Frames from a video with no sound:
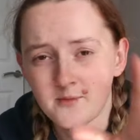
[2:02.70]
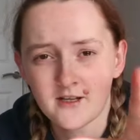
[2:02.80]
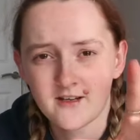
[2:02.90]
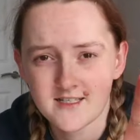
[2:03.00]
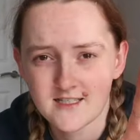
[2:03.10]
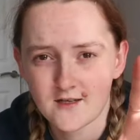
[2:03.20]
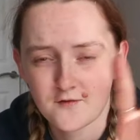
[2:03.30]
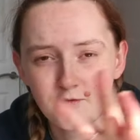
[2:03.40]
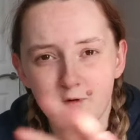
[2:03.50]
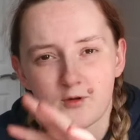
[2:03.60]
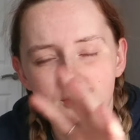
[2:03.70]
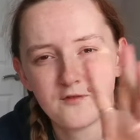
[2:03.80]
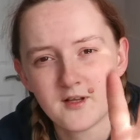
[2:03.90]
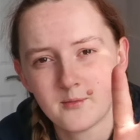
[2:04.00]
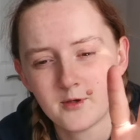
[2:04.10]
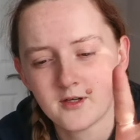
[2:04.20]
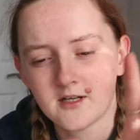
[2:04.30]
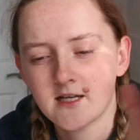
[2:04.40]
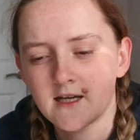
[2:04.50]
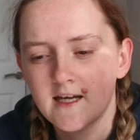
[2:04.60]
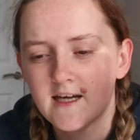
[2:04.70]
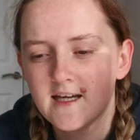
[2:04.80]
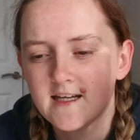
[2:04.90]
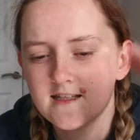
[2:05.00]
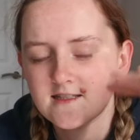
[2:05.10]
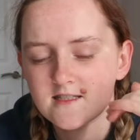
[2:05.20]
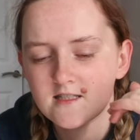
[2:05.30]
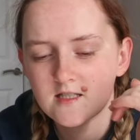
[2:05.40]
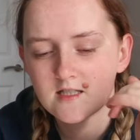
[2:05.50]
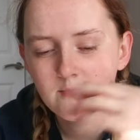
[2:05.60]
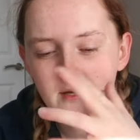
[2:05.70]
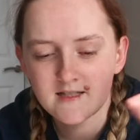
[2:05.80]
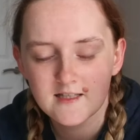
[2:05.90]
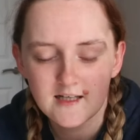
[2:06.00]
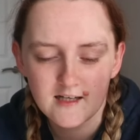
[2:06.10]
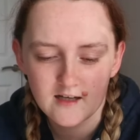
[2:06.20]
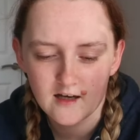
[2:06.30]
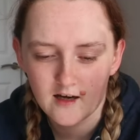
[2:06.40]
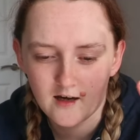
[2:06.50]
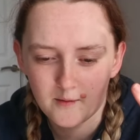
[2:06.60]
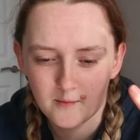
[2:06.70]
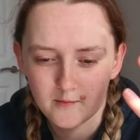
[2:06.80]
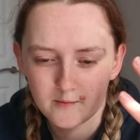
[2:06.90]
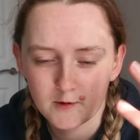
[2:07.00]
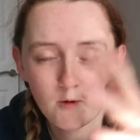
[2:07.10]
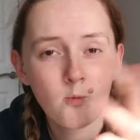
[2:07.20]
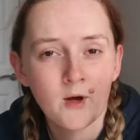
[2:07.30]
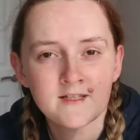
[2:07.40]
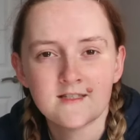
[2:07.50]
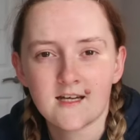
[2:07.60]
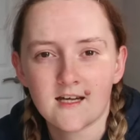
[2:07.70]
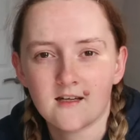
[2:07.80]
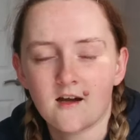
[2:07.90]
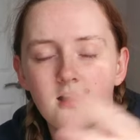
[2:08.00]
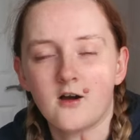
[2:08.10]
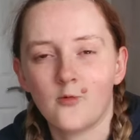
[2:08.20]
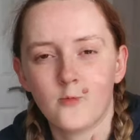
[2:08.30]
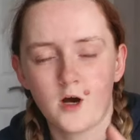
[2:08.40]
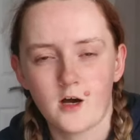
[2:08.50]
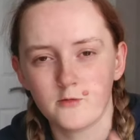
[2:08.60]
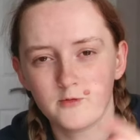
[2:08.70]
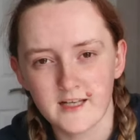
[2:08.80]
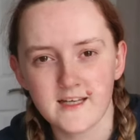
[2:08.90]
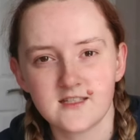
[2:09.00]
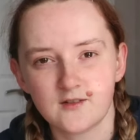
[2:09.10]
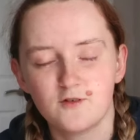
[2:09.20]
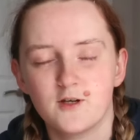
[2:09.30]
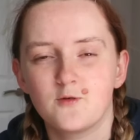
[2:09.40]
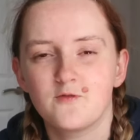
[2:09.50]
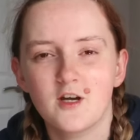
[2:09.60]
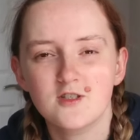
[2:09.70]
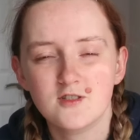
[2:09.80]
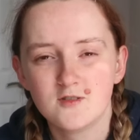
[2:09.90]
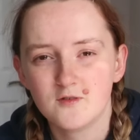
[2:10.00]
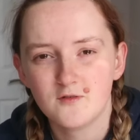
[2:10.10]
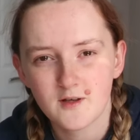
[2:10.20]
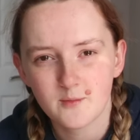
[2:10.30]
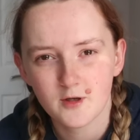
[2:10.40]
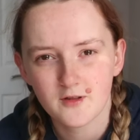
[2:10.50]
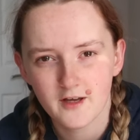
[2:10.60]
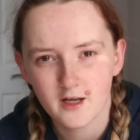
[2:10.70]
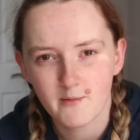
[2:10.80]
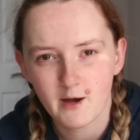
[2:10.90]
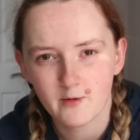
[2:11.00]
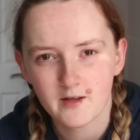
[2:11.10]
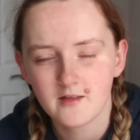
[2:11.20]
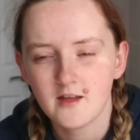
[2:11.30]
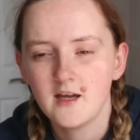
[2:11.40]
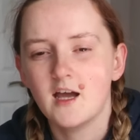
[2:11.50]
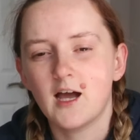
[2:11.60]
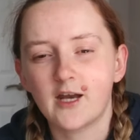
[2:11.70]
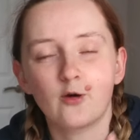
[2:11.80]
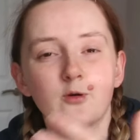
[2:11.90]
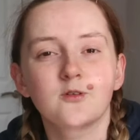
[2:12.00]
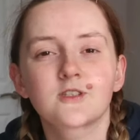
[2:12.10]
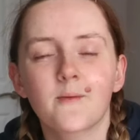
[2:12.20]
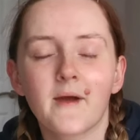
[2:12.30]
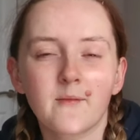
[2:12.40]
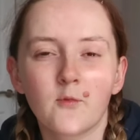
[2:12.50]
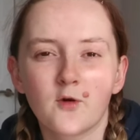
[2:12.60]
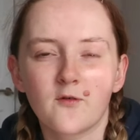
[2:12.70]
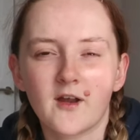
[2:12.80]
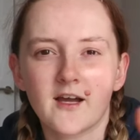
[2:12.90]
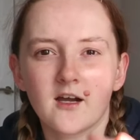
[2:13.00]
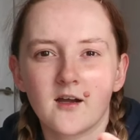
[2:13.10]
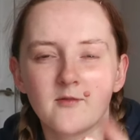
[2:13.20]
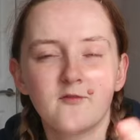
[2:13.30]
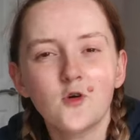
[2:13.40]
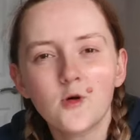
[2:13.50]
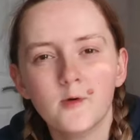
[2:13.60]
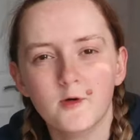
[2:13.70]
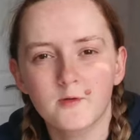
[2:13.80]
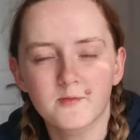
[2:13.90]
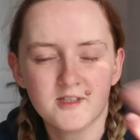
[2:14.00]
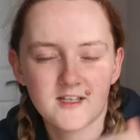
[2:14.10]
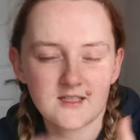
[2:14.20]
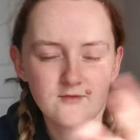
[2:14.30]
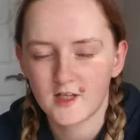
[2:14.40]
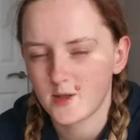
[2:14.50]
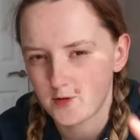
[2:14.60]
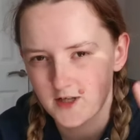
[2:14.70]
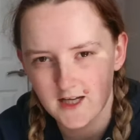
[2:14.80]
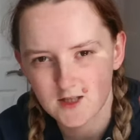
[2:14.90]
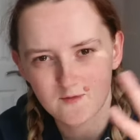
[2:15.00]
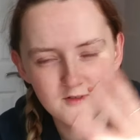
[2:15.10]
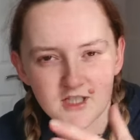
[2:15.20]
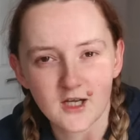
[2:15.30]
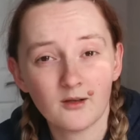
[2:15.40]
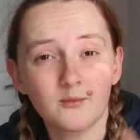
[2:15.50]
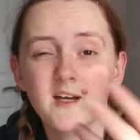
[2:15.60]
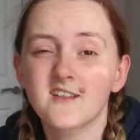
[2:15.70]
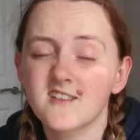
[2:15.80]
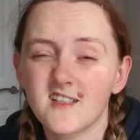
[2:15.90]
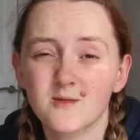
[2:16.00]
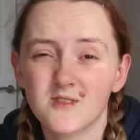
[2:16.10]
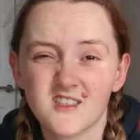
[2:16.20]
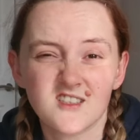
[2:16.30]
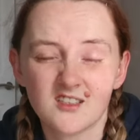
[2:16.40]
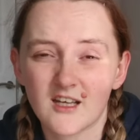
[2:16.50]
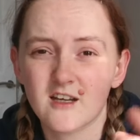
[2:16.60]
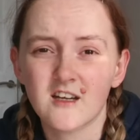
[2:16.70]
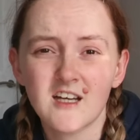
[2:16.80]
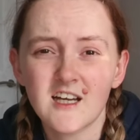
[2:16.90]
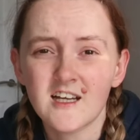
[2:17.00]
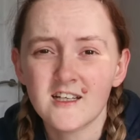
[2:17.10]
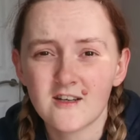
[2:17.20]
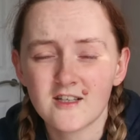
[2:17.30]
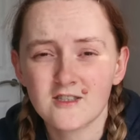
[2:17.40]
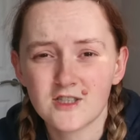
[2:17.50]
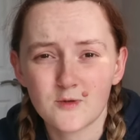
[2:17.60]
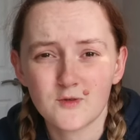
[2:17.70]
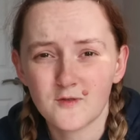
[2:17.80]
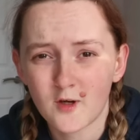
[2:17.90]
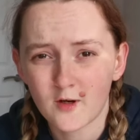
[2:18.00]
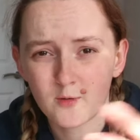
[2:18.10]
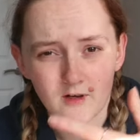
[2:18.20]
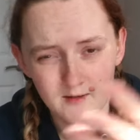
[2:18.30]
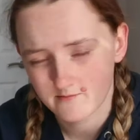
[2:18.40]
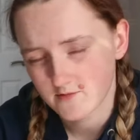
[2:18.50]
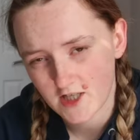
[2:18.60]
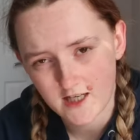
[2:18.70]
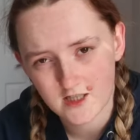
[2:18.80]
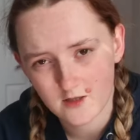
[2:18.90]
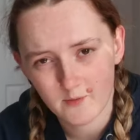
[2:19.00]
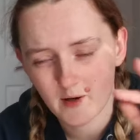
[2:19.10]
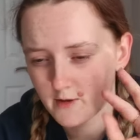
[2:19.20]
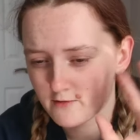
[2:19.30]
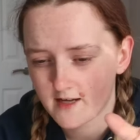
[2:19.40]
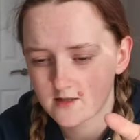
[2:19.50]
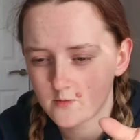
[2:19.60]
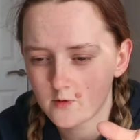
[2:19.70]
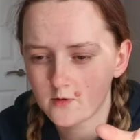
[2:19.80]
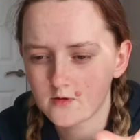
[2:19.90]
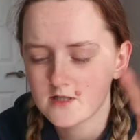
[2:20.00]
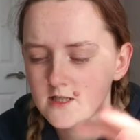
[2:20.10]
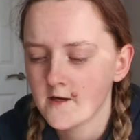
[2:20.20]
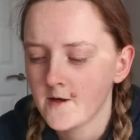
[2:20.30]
my idea for the flipbook is to basically, um, so on Wednesday, I'll release the final versions of the flipbook that I come out with, and I'll also make more of like a formal scientific communication video compared to this, which is just like a nice chilled vlog where I chat to you about my random thoughts.